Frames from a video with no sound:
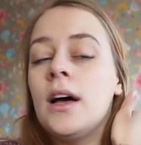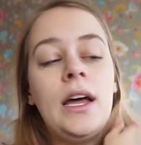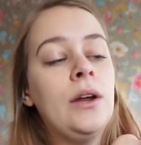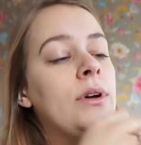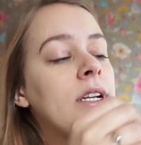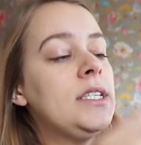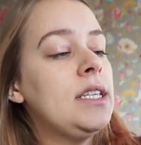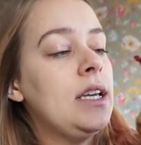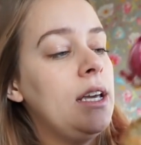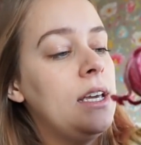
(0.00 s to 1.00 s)
I don't want to
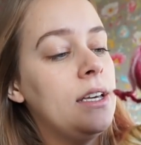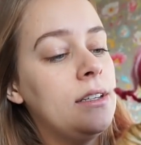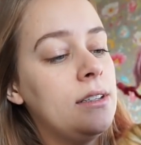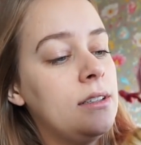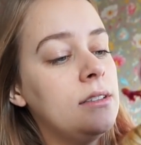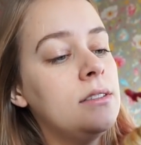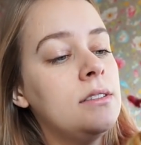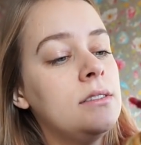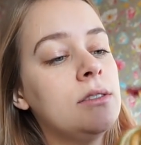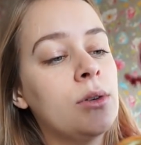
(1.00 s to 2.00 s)
say
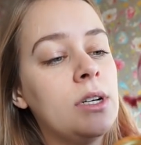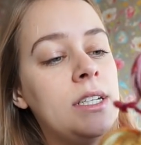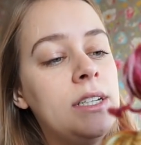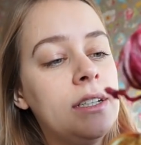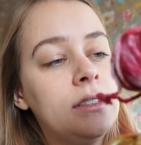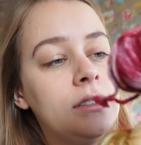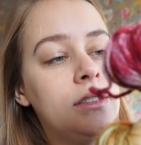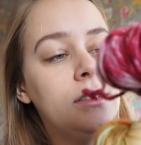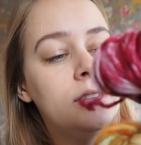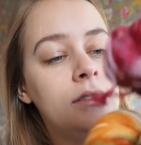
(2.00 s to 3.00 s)

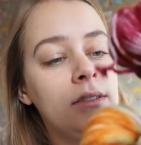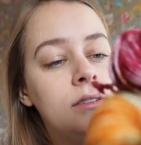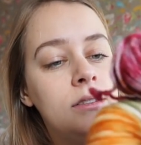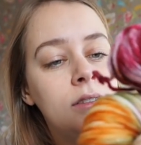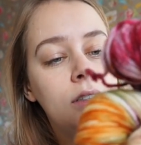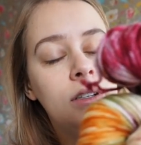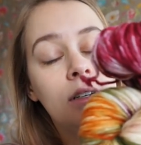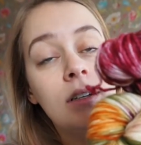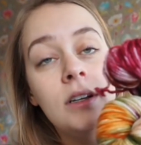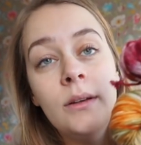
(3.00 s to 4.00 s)
gradient,
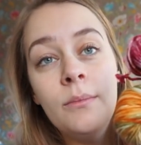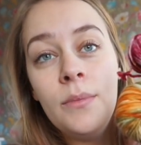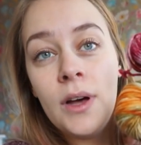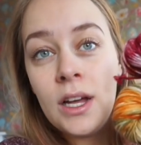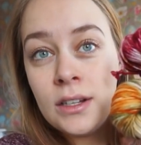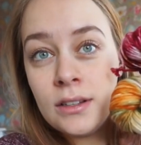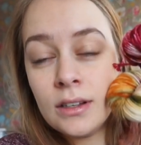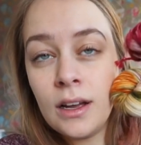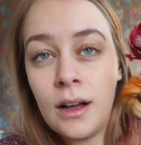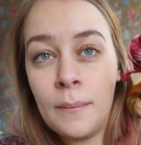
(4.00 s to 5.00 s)
but
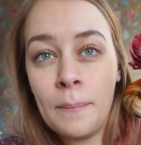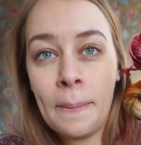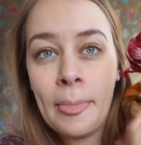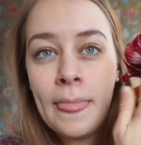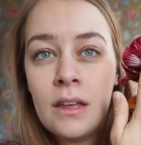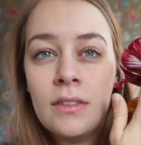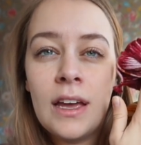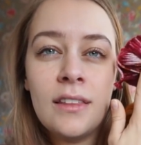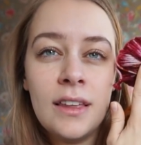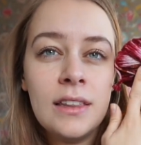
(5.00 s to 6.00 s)

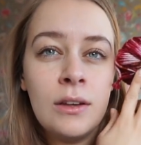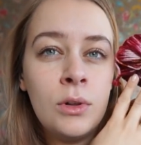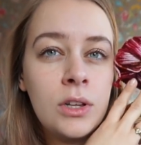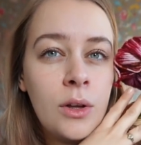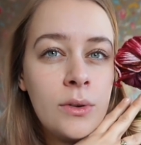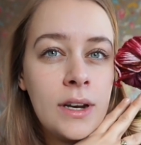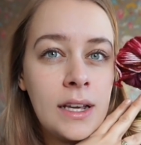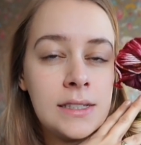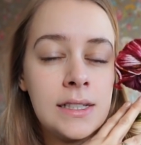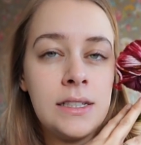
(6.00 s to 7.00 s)
I think they will go
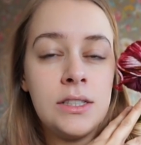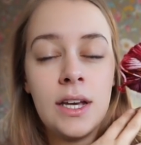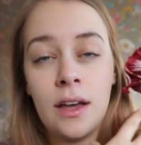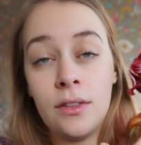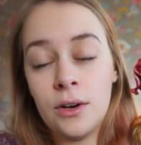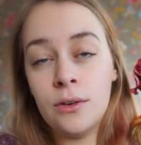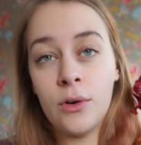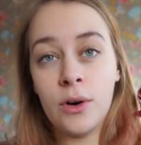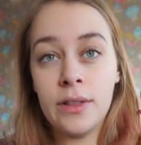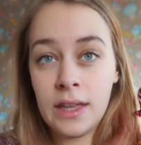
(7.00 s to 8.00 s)
nicely together
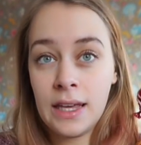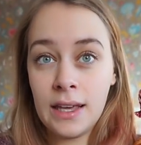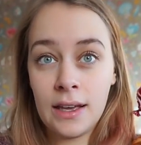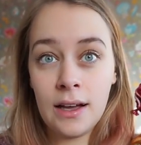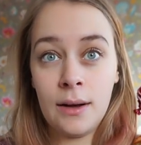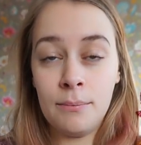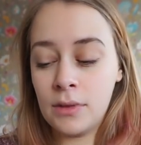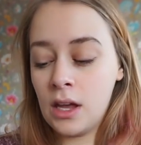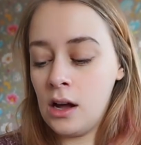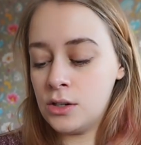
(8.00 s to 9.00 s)
for the
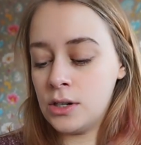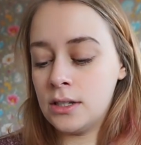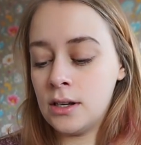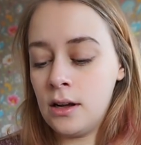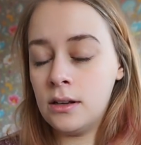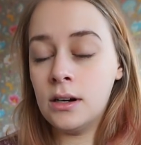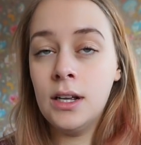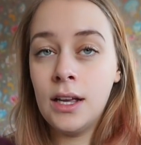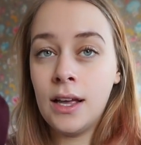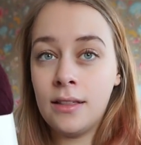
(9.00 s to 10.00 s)
contrast color,
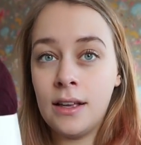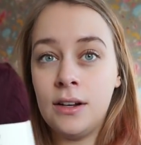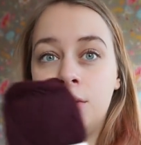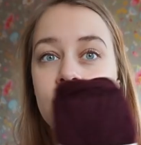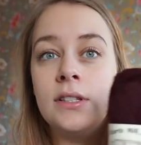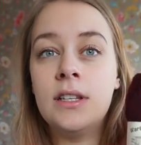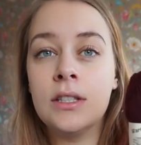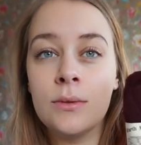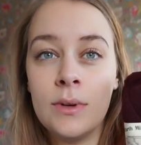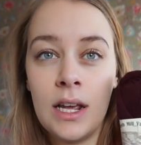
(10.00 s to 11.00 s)
and then use
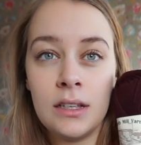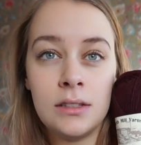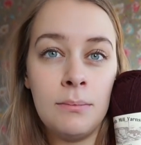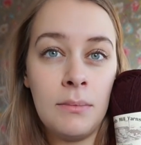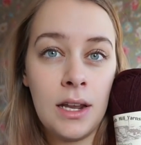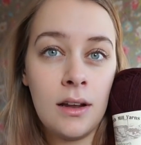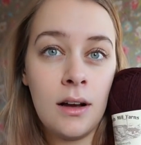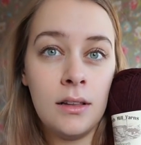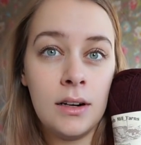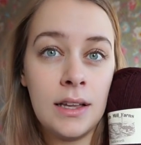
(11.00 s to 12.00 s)
this one as the main
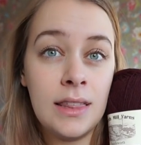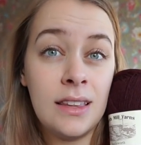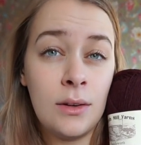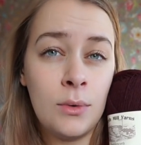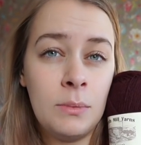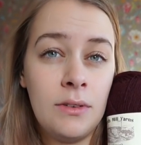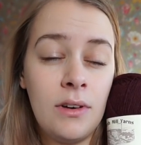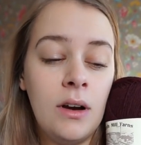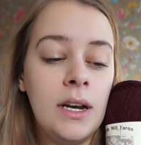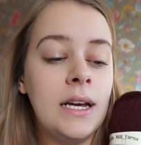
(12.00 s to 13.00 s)
color. I think that would be
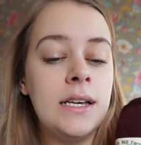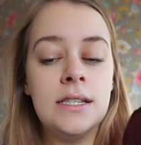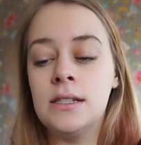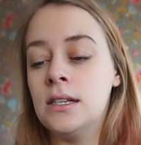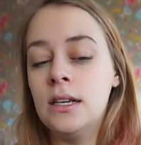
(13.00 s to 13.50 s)
very nice.